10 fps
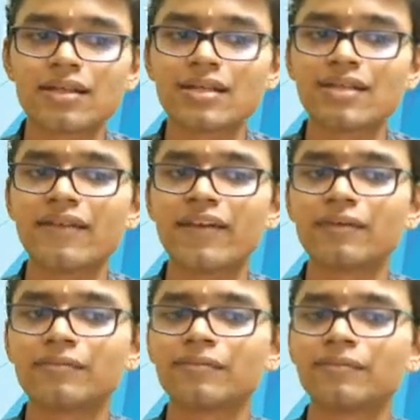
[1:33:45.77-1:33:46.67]
7.
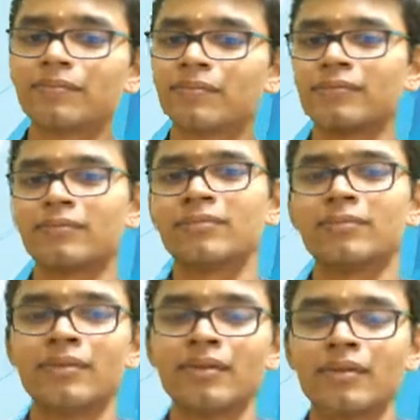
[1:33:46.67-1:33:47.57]

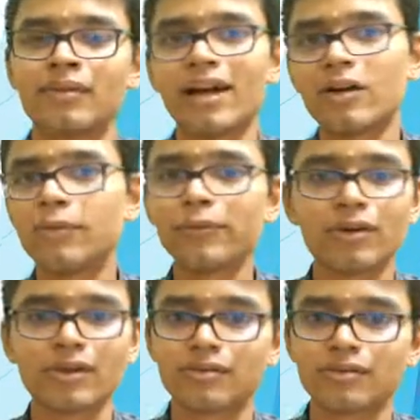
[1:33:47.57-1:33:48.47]
I hope you
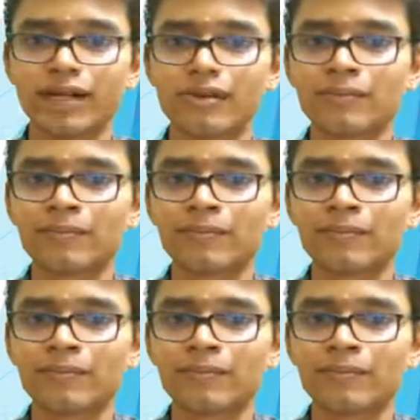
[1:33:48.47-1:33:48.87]
understood that.